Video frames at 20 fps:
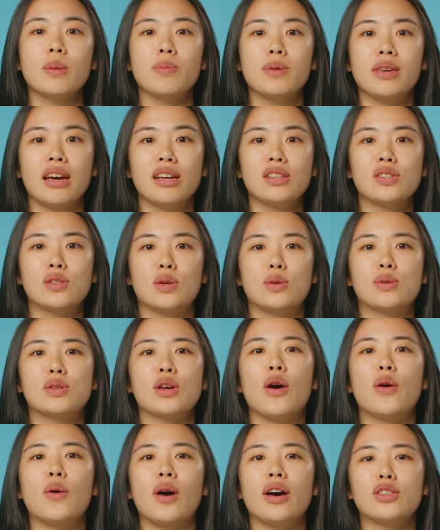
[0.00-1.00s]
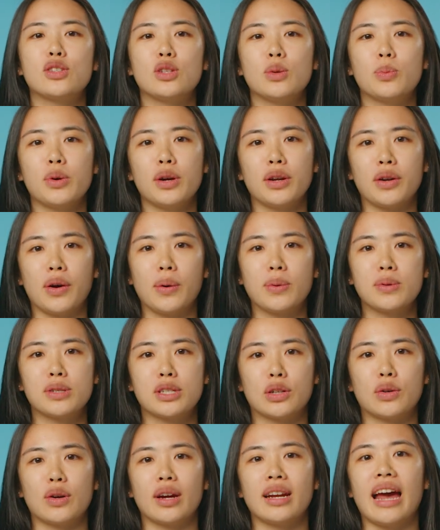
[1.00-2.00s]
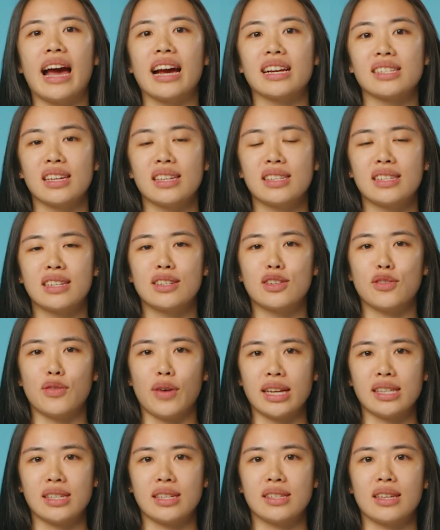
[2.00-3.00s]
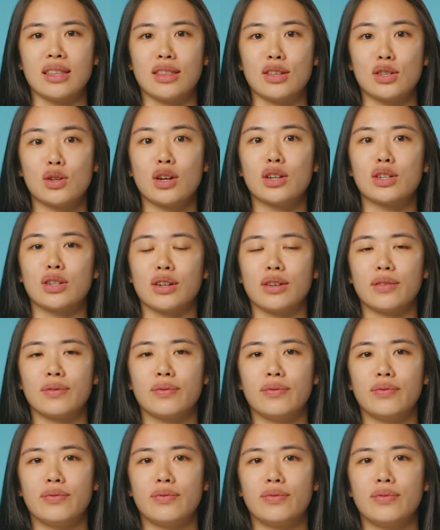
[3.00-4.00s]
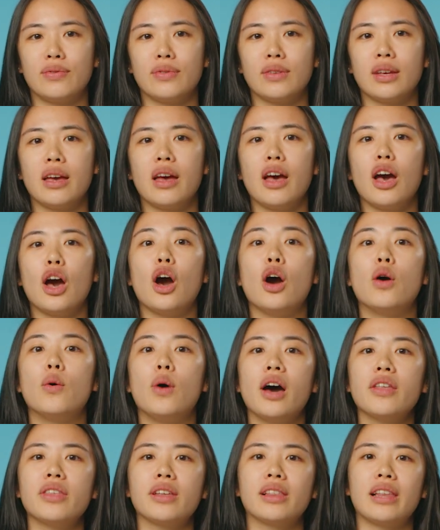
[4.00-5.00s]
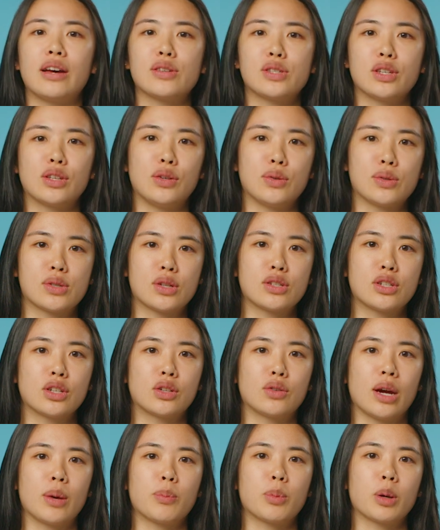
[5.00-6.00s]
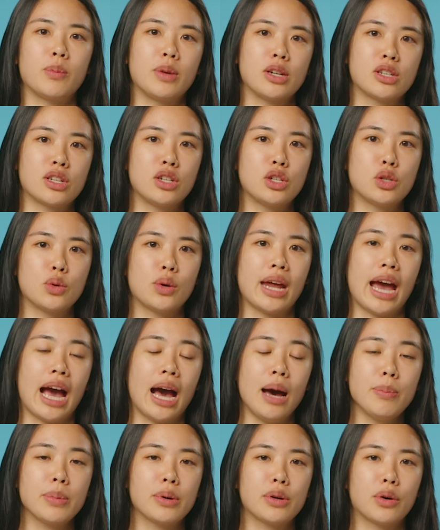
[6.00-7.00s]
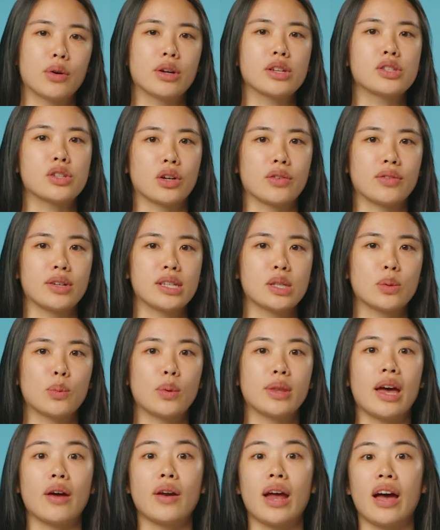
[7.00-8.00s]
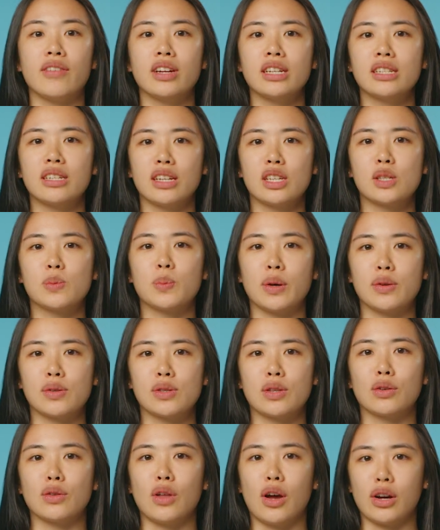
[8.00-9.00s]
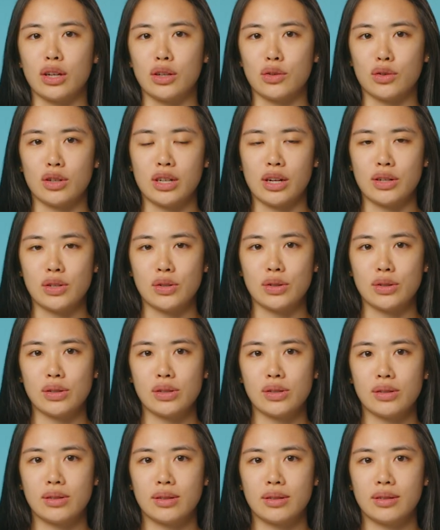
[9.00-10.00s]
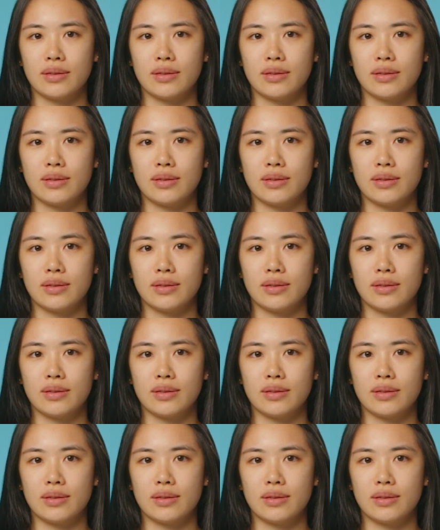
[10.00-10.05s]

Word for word: APIs use OAuth 2.0 to grant access to devices in the structure. OAuth allows a user to grant permission to an app or a service without having to expose their login credentials.